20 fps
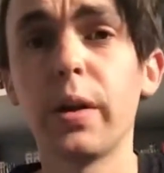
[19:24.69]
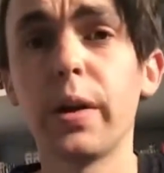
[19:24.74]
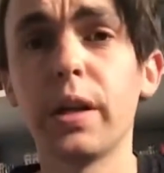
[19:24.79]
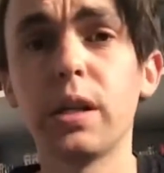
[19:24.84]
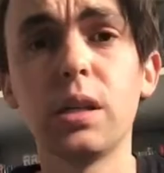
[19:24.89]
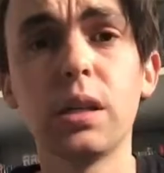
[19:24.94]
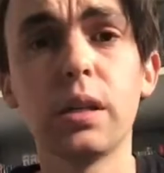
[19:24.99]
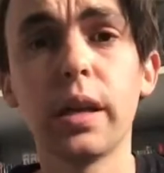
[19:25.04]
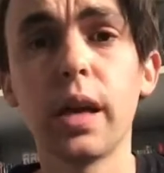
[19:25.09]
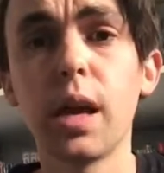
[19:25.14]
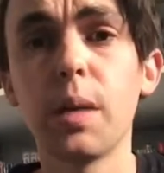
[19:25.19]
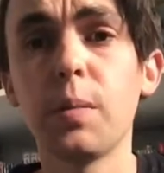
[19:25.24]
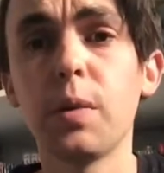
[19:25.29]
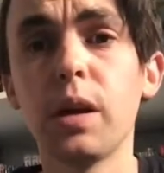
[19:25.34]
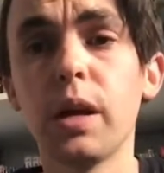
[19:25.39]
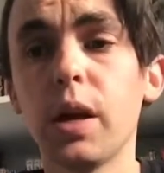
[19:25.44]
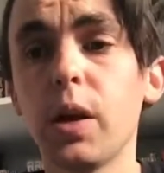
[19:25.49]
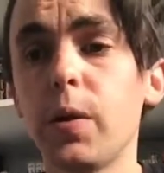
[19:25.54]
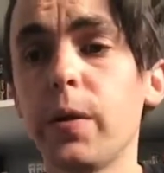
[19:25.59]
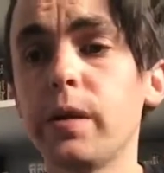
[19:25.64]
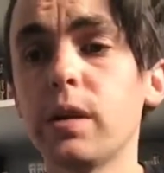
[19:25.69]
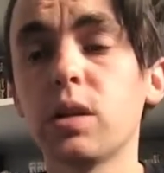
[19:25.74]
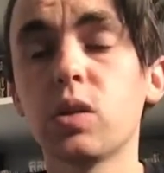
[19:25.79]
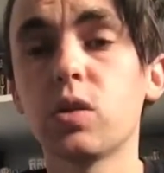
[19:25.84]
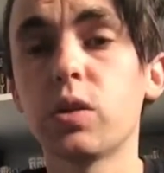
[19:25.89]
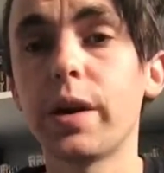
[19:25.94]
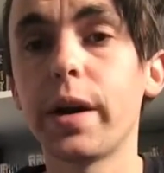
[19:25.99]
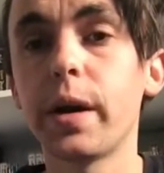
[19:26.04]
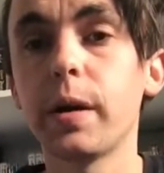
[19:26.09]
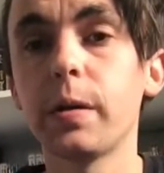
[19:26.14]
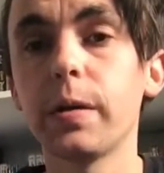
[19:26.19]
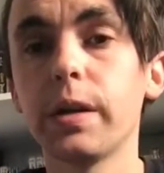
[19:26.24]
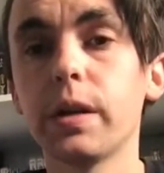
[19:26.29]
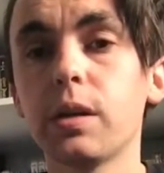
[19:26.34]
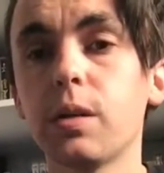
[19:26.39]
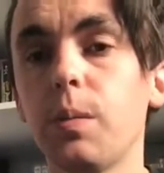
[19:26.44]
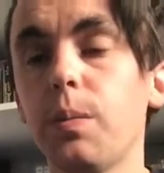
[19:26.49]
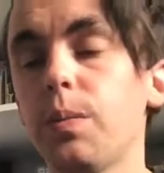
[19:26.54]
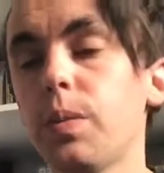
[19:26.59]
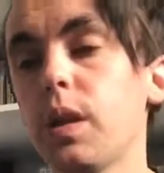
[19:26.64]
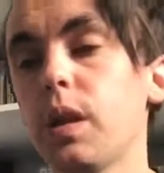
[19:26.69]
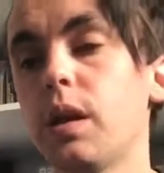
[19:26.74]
Entertainment here in Australia.